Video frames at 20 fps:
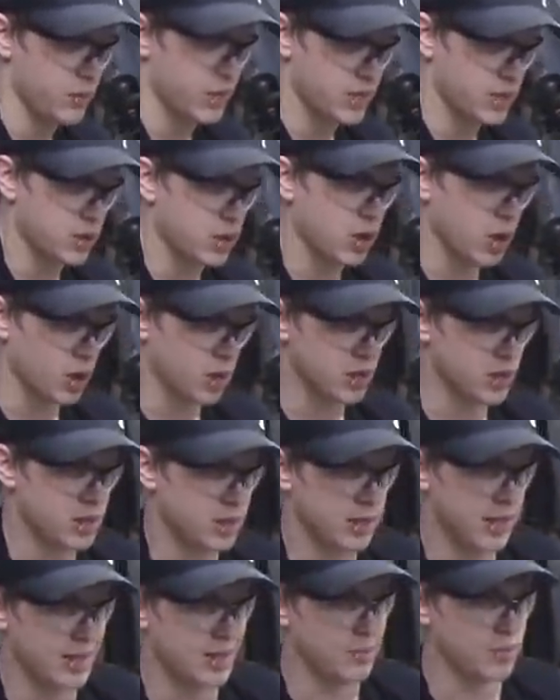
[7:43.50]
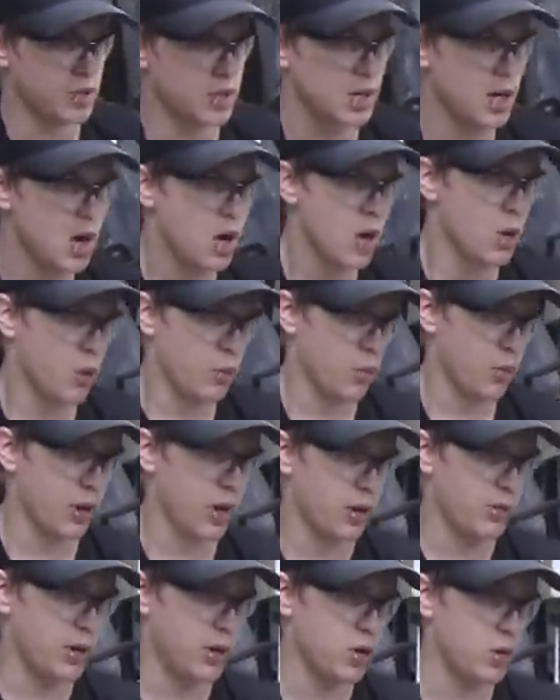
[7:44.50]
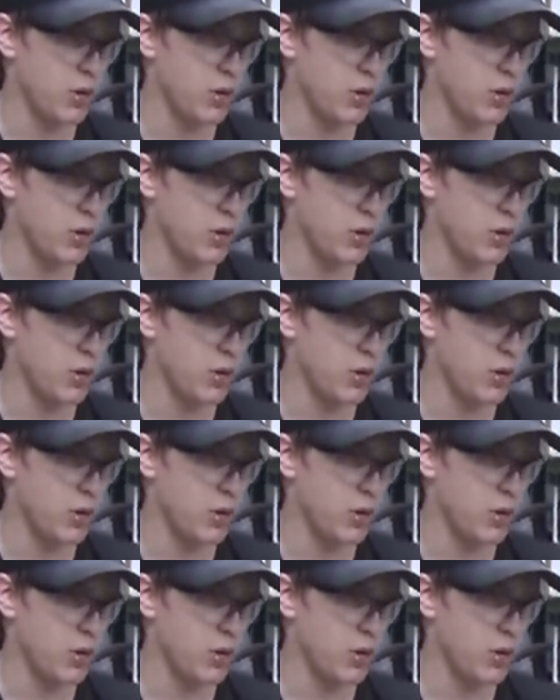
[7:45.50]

basically all the seams. What we're going to be